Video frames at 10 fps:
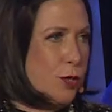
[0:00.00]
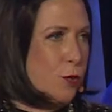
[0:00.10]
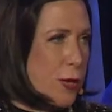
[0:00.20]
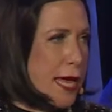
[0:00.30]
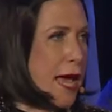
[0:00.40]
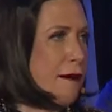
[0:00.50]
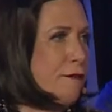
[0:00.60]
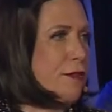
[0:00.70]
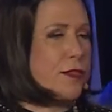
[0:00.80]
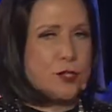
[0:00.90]
We
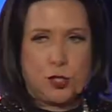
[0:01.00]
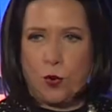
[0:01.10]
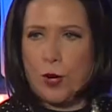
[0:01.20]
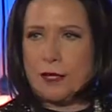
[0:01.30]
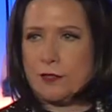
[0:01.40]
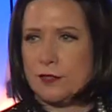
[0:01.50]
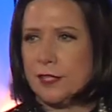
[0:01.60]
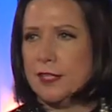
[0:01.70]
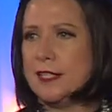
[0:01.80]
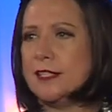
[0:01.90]
have the choice
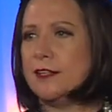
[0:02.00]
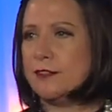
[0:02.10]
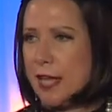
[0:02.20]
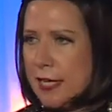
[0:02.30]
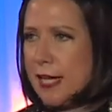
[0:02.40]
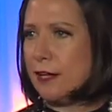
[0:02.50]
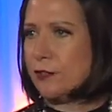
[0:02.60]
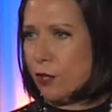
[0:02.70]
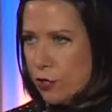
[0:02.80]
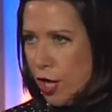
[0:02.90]
to say
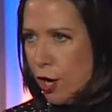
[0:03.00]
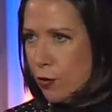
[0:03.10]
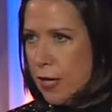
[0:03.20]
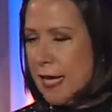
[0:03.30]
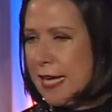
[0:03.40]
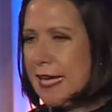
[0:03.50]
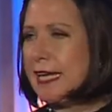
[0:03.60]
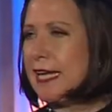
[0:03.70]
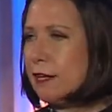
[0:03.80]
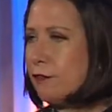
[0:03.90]
yes or no. He
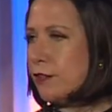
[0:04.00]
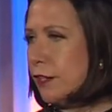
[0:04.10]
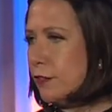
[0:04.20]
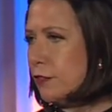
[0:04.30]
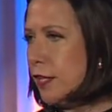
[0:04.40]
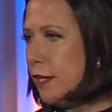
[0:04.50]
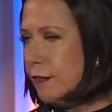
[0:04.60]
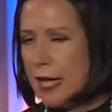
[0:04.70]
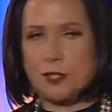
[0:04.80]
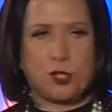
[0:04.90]
gives us
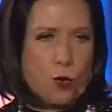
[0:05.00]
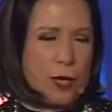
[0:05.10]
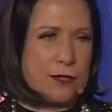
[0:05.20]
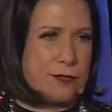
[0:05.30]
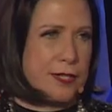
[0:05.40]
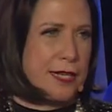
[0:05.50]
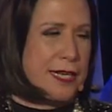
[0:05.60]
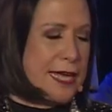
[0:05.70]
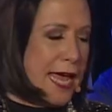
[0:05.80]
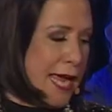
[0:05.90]
that choice.
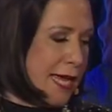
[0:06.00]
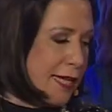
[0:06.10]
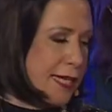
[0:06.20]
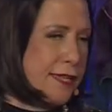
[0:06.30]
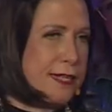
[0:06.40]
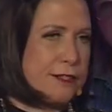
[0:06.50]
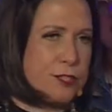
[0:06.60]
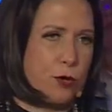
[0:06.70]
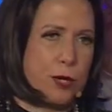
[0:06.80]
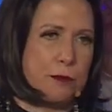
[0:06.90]
And that's
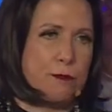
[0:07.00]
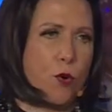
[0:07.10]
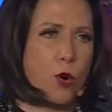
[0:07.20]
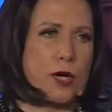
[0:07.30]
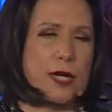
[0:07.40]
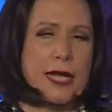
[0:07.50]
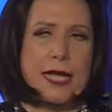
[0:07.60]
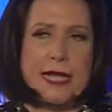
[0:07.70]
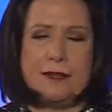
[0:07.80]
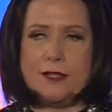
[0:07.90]
so important,
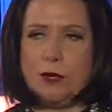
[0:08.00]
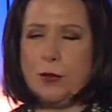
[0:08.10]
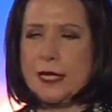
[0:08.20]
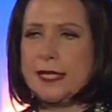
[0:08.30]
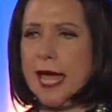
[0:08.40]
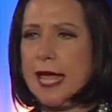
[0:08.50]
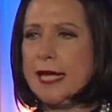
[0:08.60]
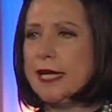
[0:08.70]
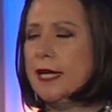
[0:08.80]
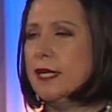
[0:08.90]
is that we
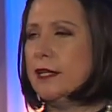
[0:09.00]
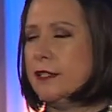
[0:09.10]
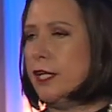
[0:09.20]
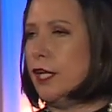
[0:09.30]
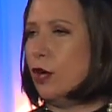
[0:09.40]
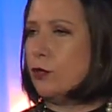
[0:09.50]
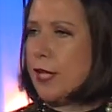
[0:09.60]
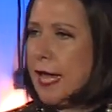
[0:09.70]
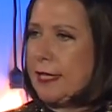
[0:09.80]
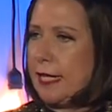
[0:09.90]
take
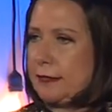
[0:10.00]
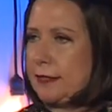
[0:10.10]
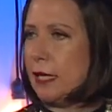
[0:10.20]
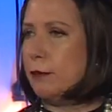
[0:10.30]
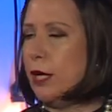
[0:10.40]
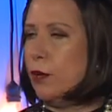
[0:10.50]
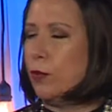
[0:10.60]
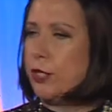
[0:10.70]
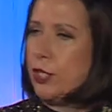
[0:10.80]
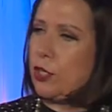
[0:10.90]
that step.
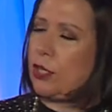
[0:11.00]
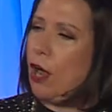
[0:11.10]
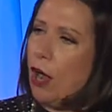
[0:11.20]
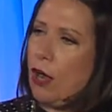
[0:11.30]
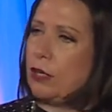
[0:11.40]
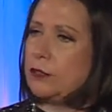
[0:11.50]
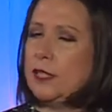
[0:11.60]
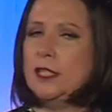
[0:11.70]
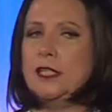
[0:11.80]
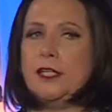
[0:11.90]
Well, you're called,
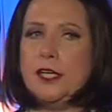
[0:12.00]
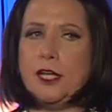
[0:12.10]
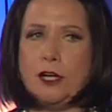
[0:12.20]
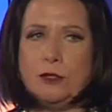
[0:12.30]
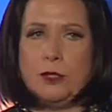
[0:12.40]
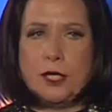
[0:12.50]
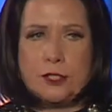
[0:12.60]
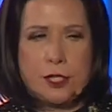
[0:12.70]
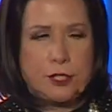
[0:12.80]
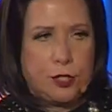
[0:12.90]
you know,
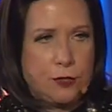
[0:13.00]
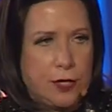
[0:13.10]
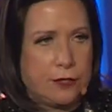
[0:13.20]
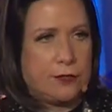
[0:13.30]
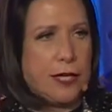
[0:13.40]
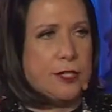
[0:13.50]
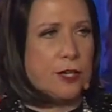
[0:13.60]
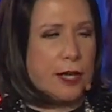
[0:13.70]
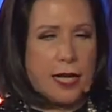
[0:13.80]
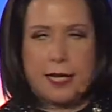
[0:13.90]
to do this. And you're
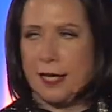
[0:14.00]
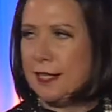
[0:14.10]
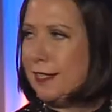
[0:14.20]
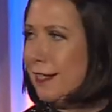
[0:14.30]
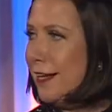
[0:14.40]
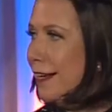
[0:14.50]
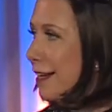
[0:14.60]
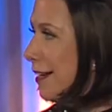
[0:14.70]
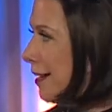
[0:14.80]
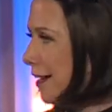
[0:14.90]
like,
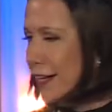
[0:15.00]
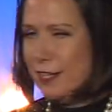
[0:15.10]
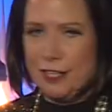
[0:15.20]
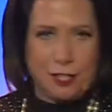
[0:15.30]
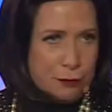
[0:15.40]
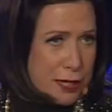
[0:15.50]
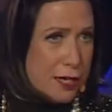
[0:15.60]
nobody